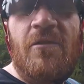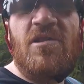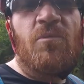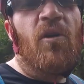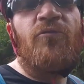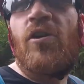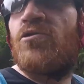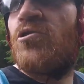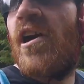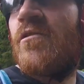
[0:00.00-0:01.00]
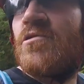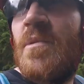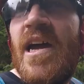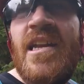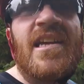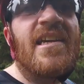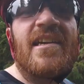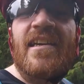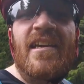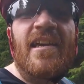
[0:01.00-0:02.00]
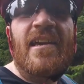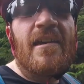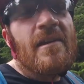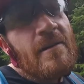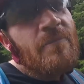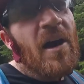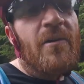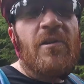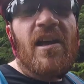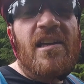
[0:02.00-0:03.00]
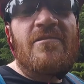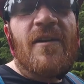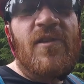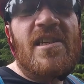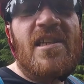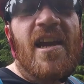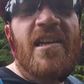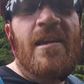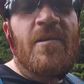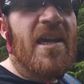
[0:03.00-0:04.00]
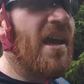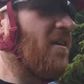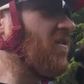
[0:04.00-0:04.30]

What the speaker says: there were some off-road trails, man. But we're lucky to have this near me.